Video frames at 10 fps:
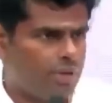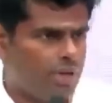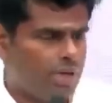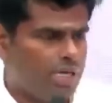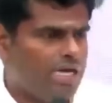
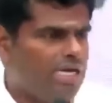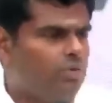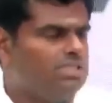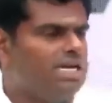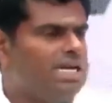That
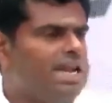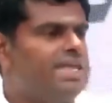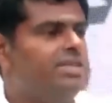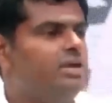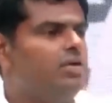was the
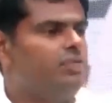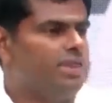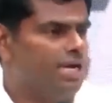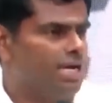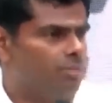nature of
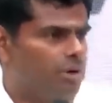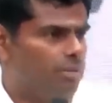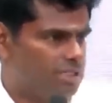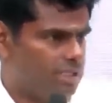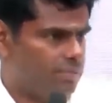Indian
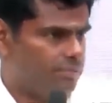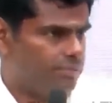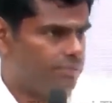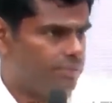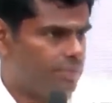diplomacy,
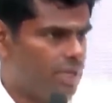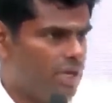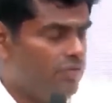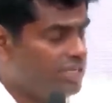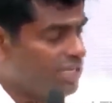
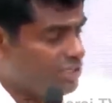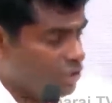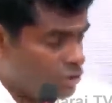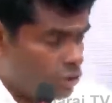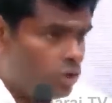which Shashi
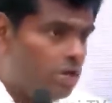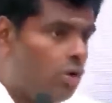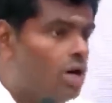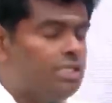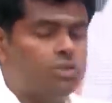Tharoor ji
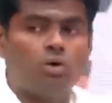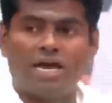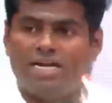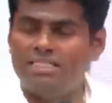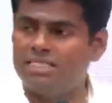also
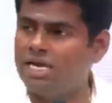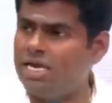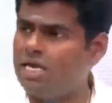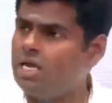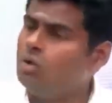writes in an
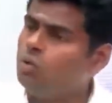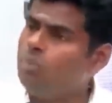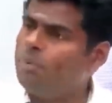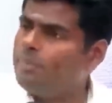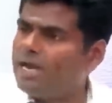
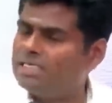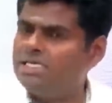open magazine